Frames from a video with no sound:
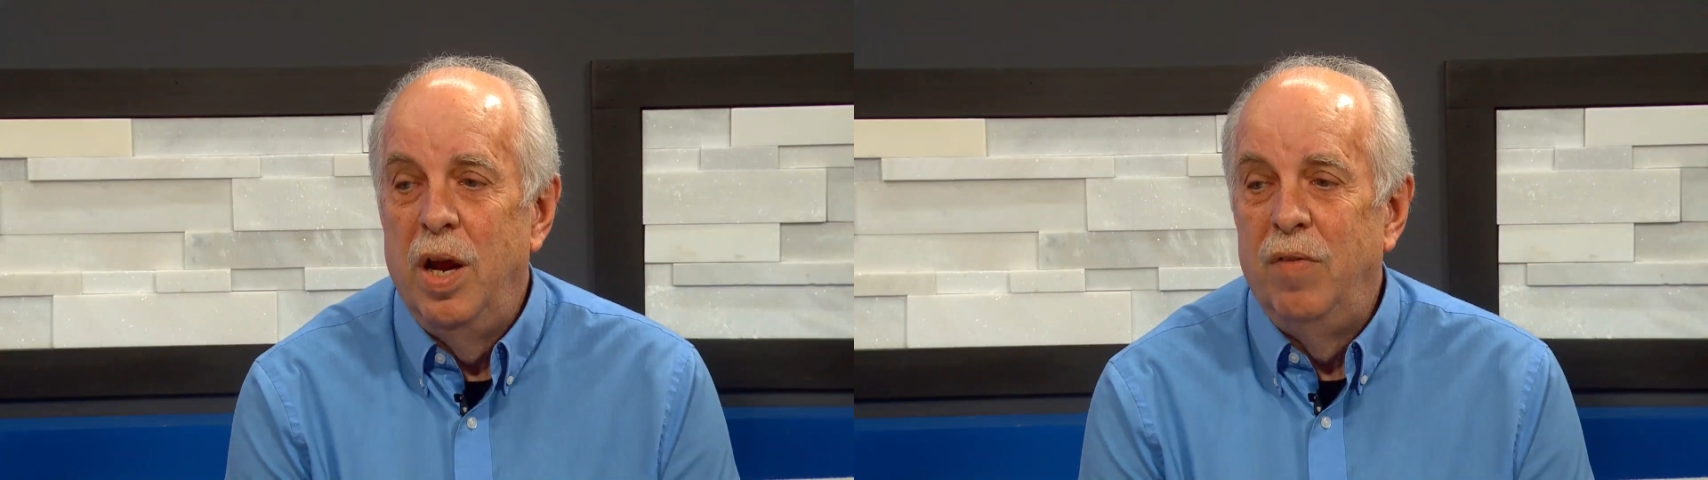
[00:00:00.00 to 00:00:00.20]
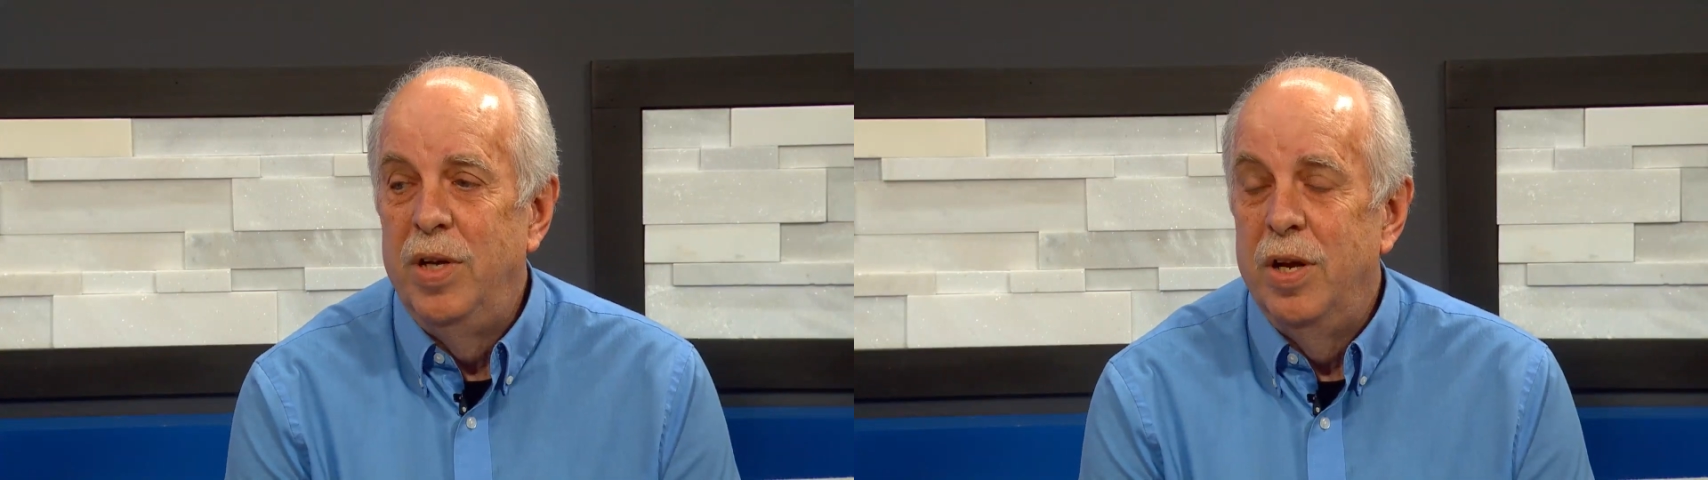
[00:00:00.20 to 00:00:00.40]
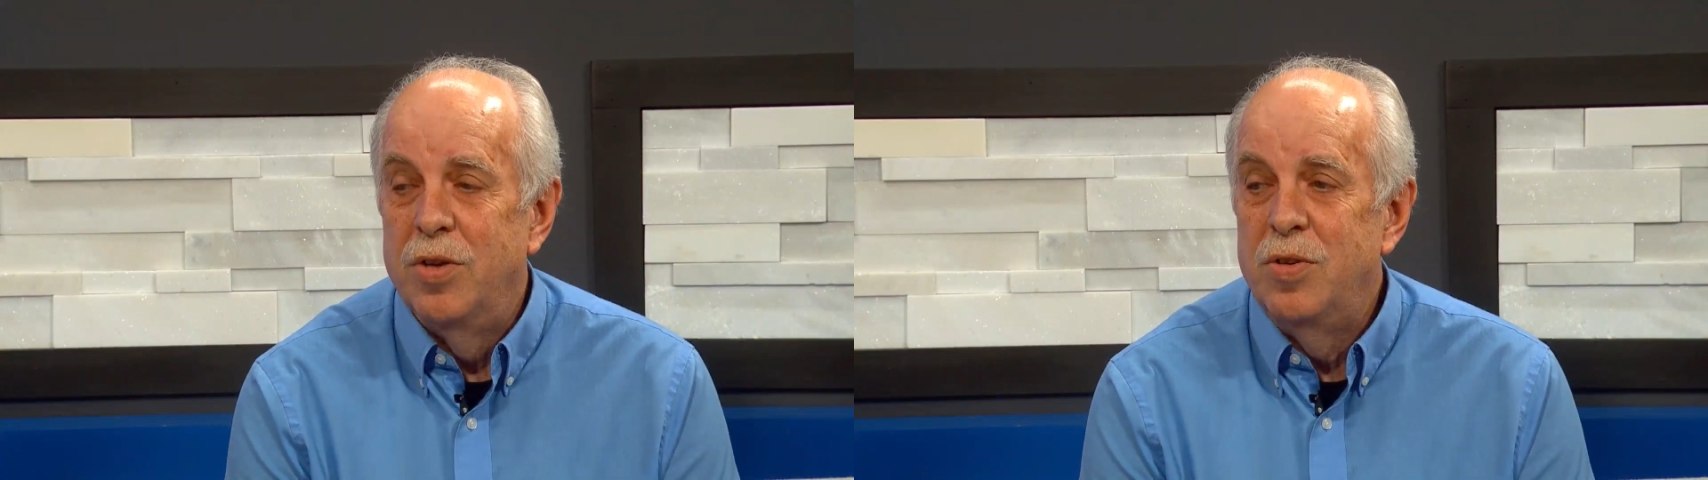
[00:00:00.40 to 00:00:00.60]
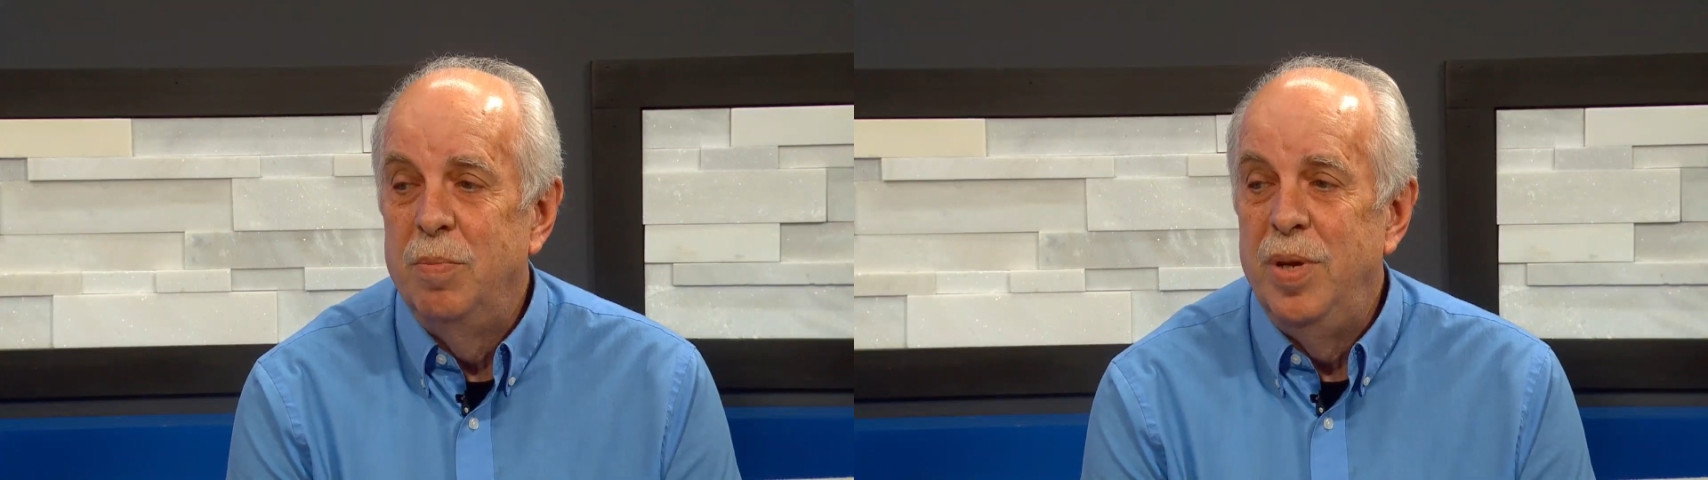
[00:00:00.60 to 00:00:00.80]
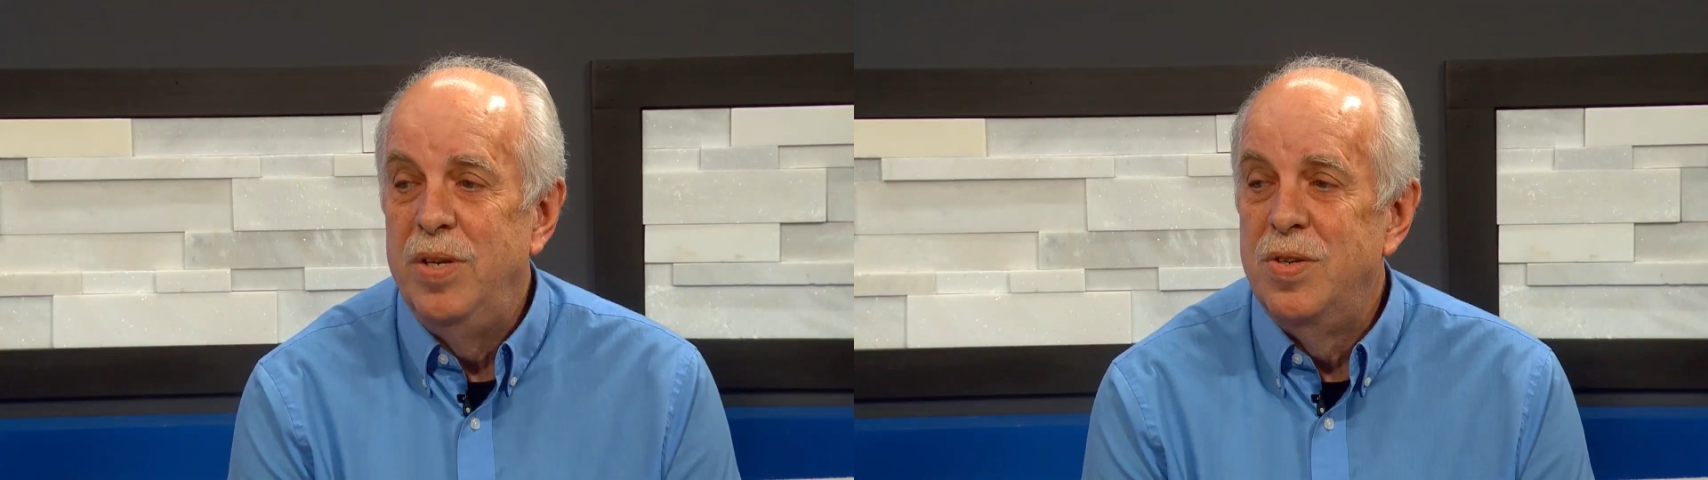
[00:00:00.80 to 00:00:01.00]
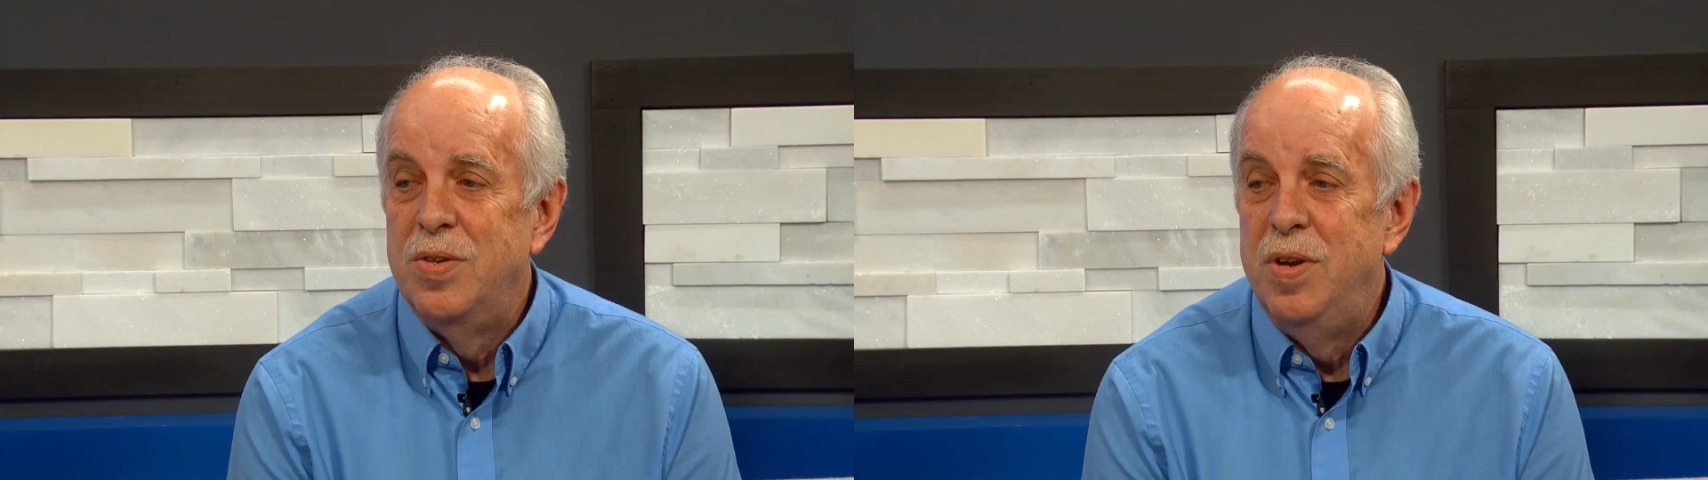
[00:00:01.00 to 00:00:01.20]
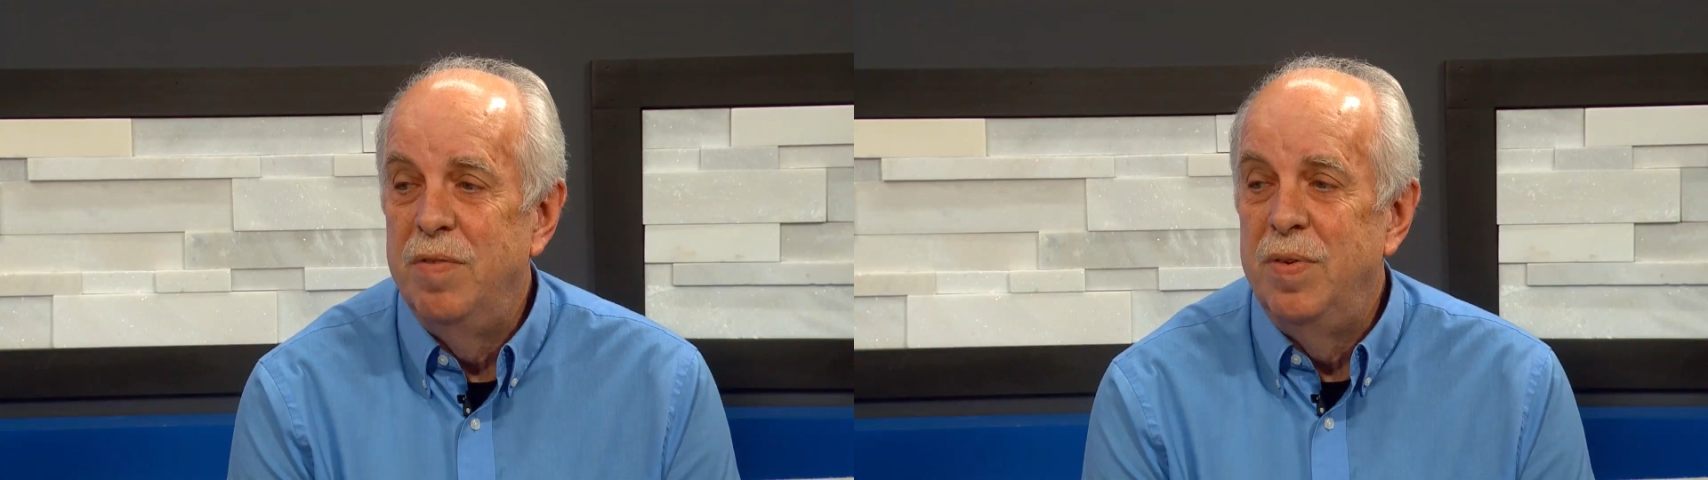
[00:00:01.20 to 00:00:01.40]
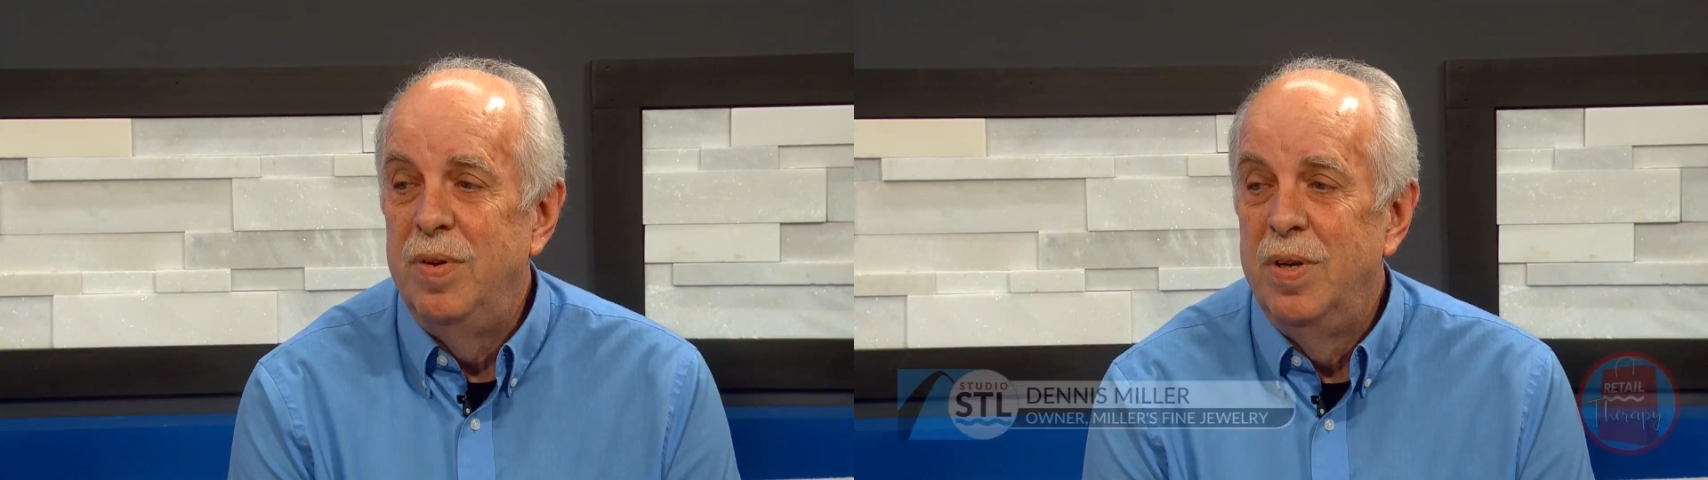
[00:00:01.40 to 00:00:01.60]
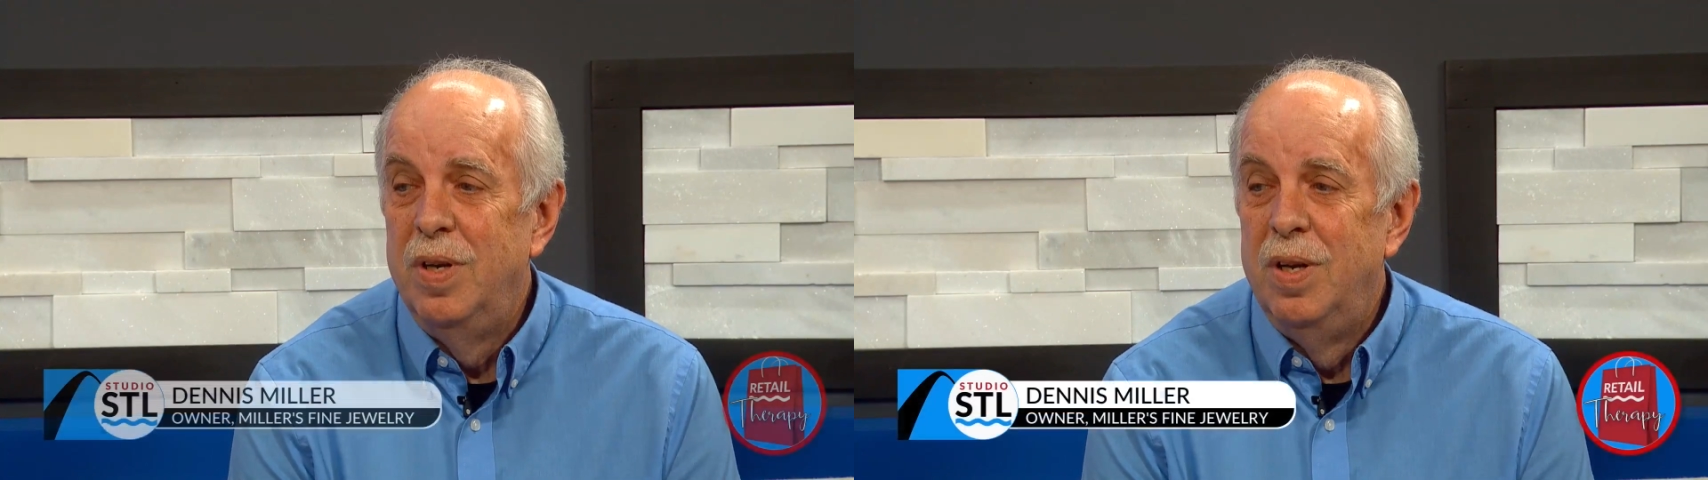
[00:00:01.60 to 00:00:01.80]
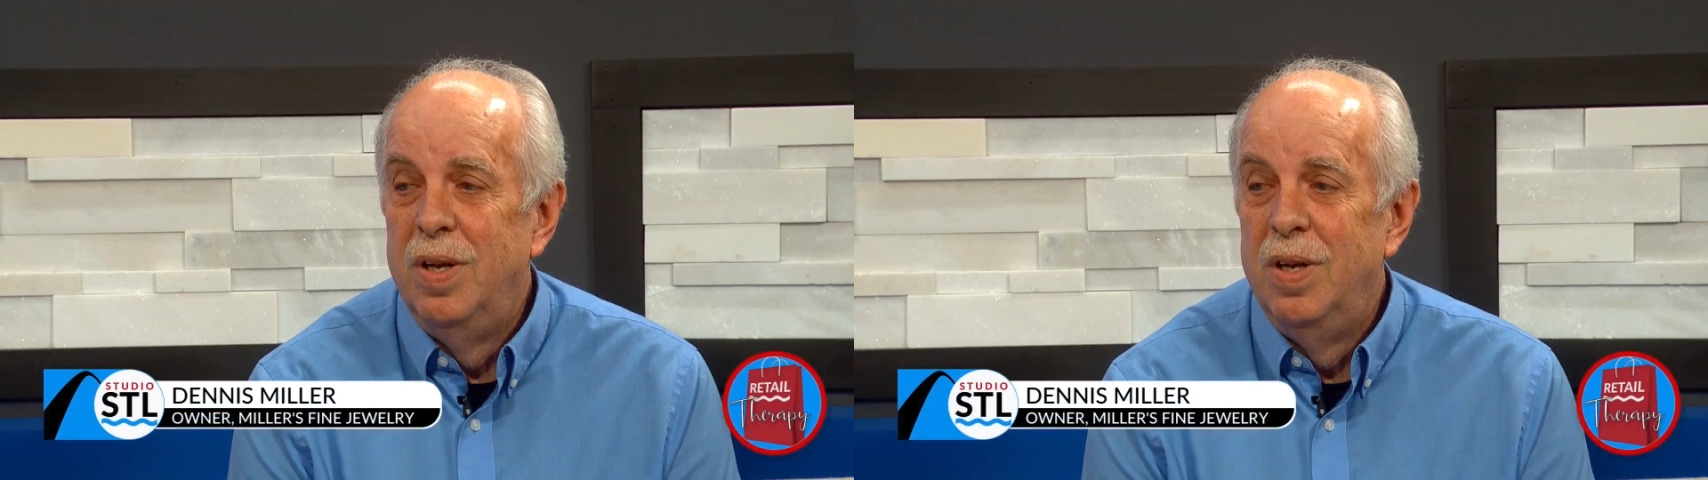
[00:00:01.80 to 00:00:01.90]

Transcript: every custom piece is different.